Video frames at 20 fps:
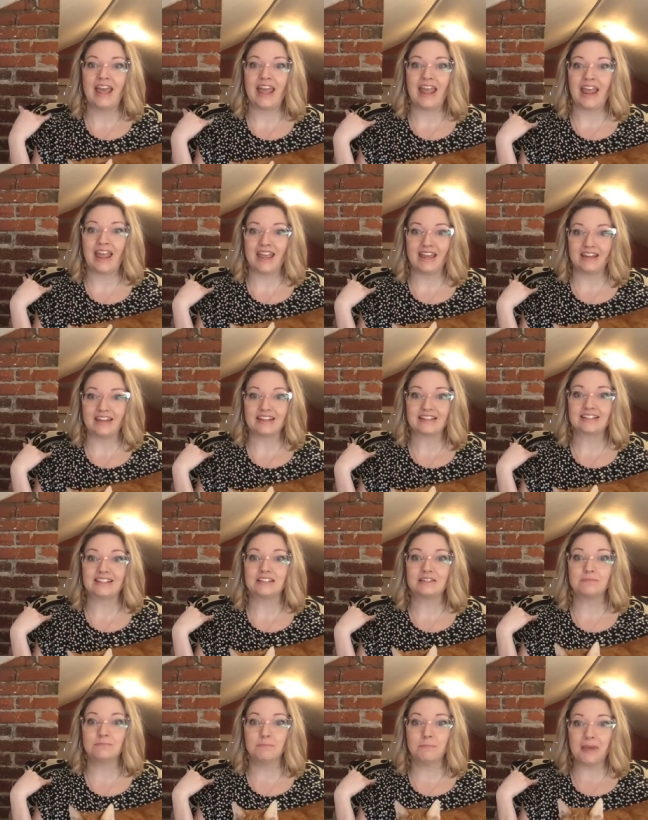an
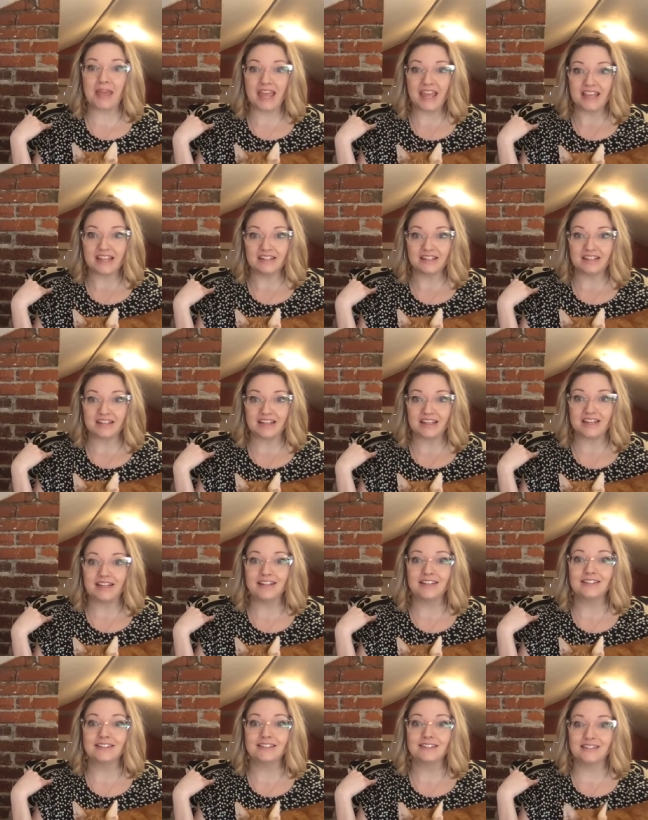
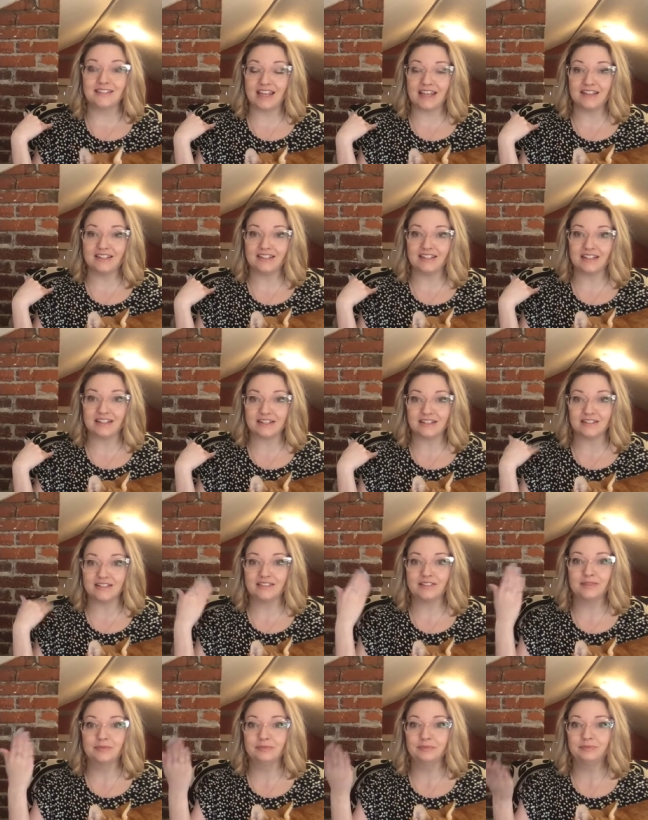expanded
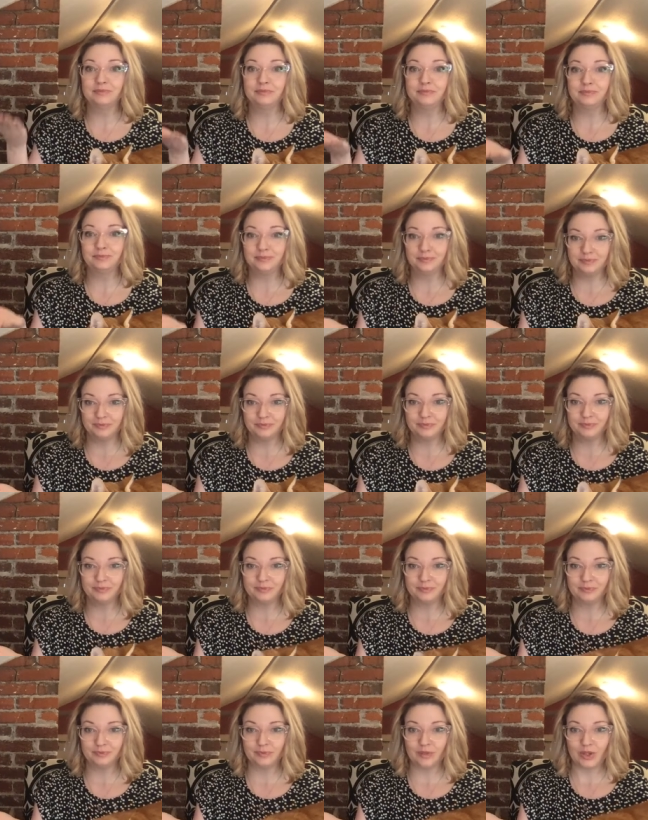sentence.
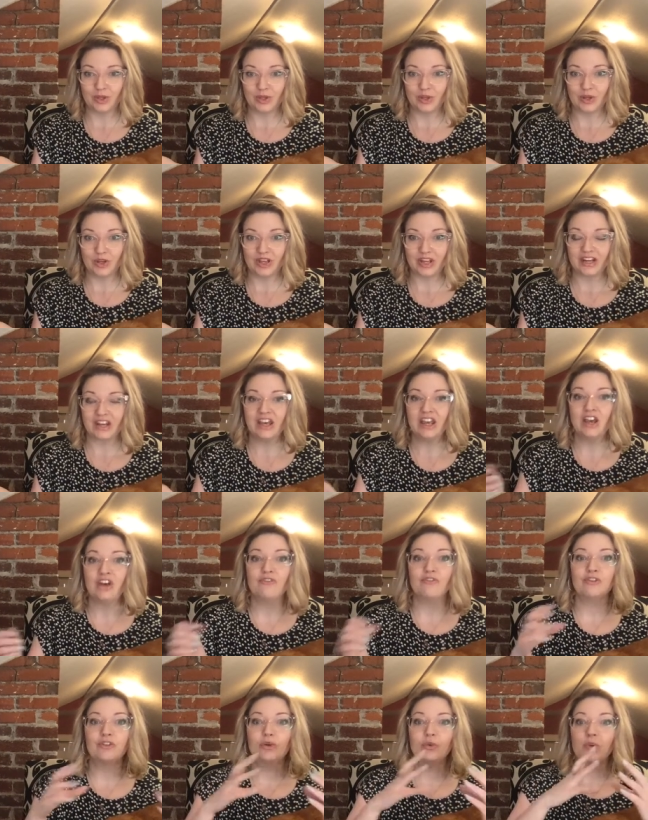Good.
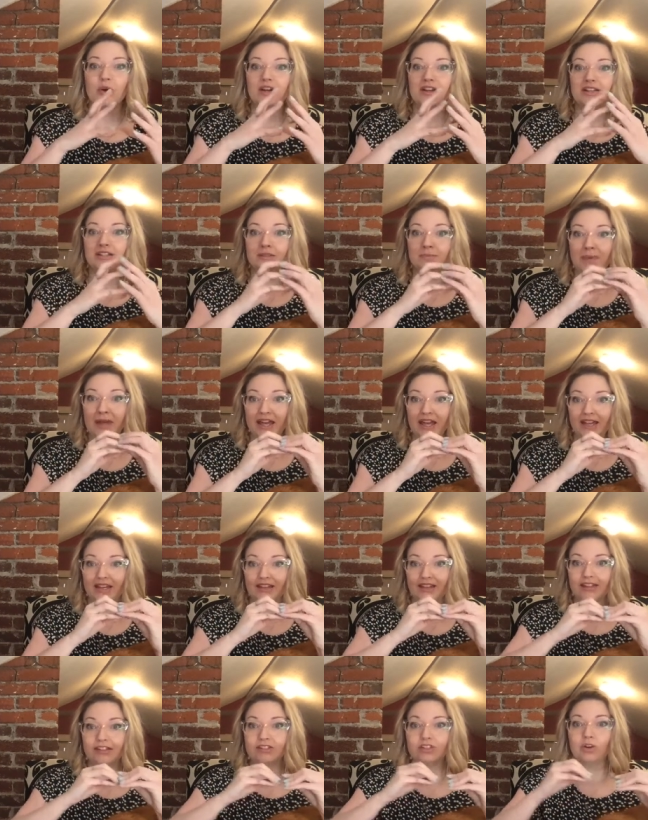For the word expanded,
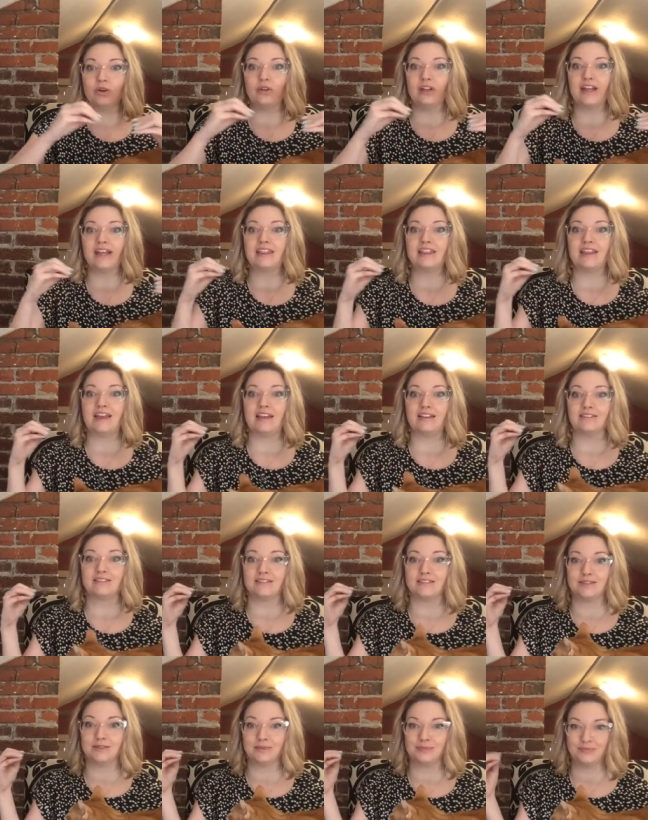let's go like
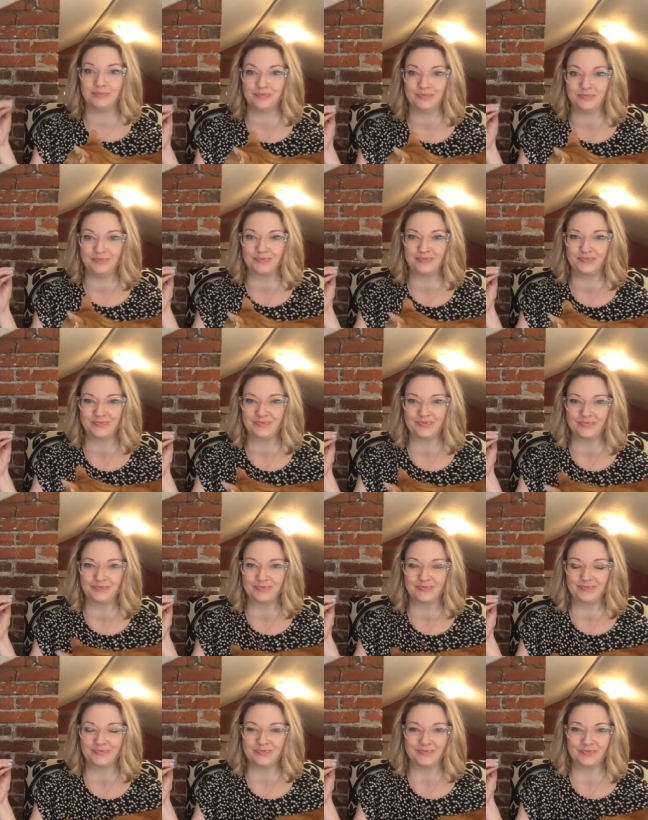this.
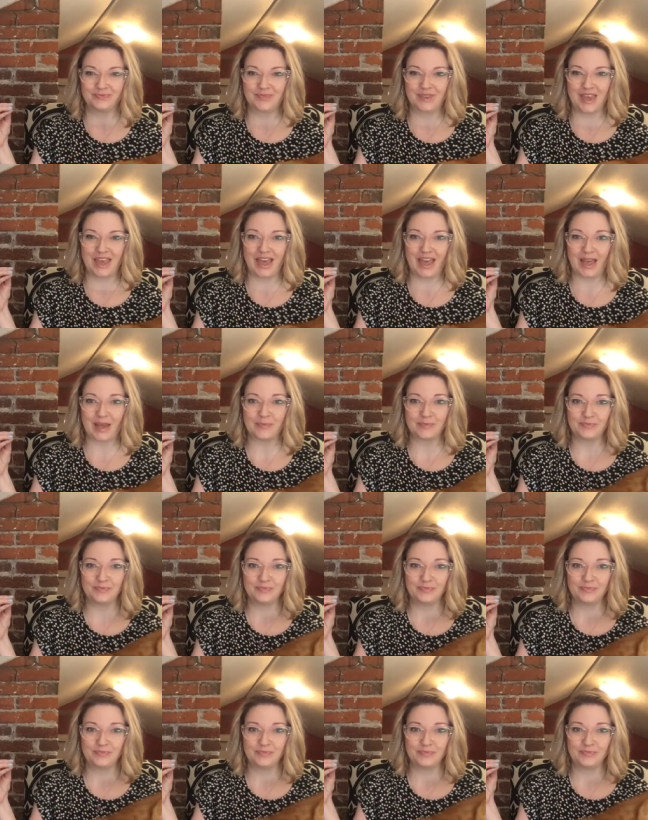Okay.